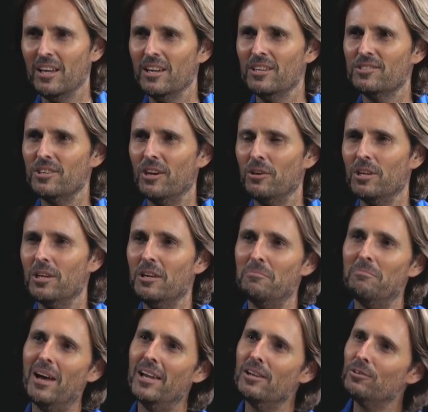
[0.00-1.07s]
So
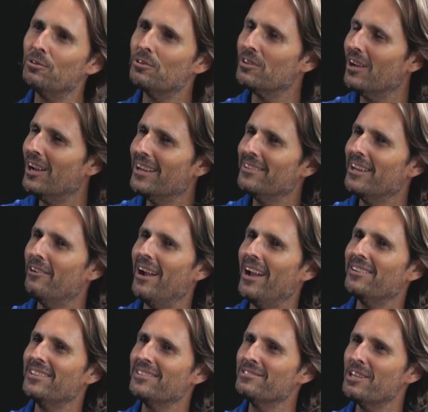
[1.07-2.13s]
it may look like they're
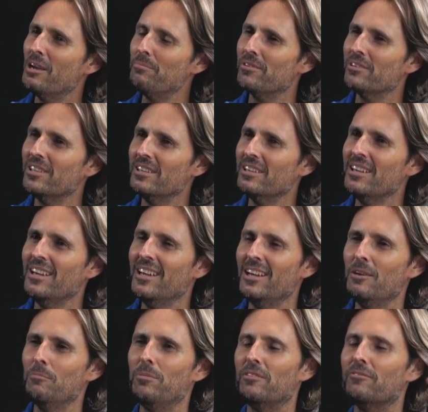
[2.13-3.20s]
acting separately,
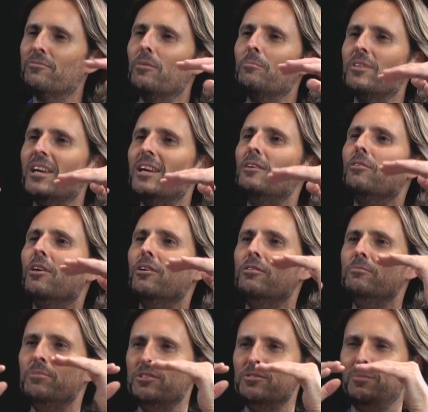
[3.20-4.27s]
but from their
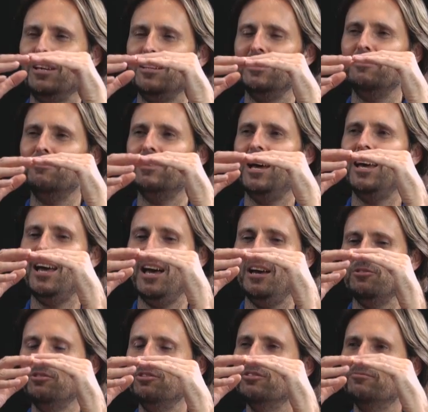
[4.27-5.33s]
own perspective, they are
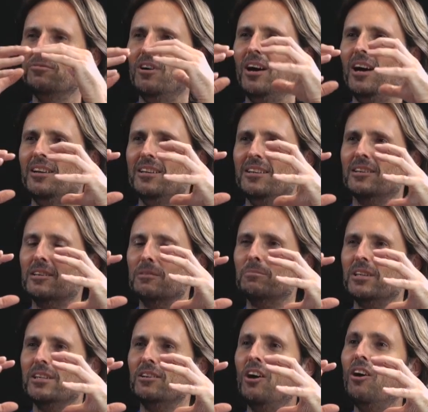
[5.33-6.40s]
unified in a
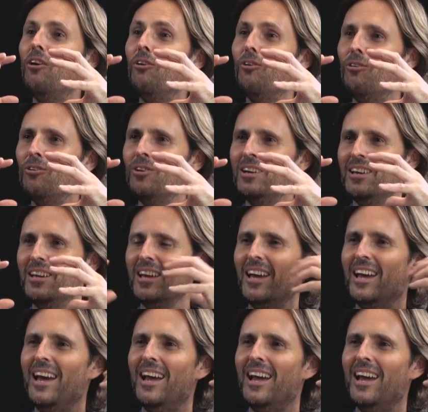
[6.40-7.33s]
complete whole oh, okay.